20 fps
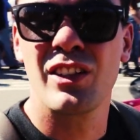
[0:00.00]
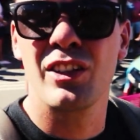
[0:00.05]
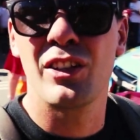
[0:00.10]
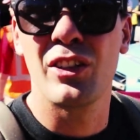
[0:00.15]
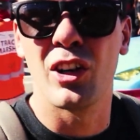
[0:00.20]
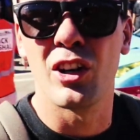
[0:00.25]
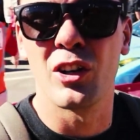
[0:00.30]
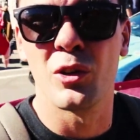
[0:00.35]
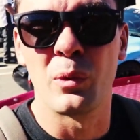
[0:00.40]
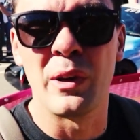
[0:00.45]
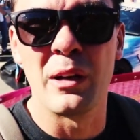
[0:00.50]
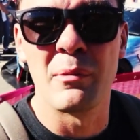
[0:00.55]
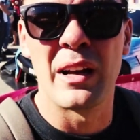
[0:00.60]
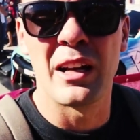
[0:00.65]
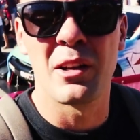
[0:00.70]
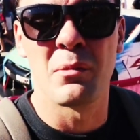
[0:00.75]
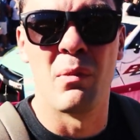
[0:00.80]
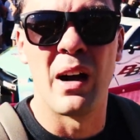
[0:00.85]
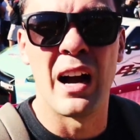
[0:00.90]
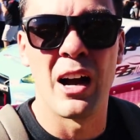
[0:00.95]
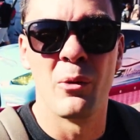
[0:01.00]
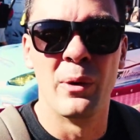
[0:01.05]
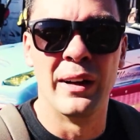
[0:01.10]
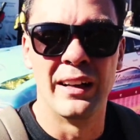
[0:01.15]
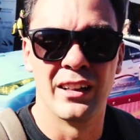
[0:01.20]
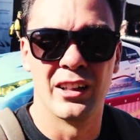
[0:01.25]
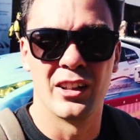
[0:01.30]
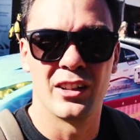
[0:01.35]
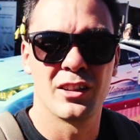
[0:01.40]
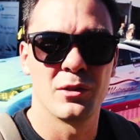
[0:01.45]
GTR's wing make my
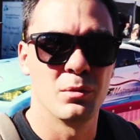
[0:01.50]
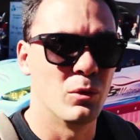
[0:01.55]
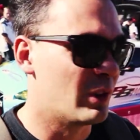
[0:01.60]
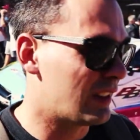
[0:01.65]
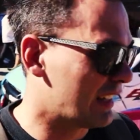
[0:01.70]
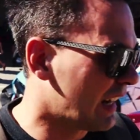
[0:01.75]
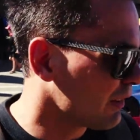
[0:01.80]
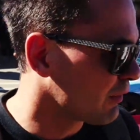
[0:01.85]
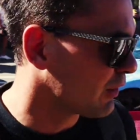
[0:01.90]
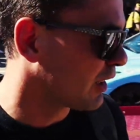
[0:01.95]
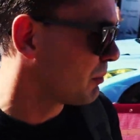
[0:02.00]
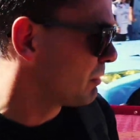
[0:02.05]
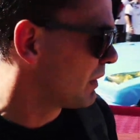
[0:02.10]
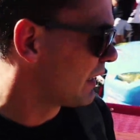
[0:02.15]
wing look small. And I've got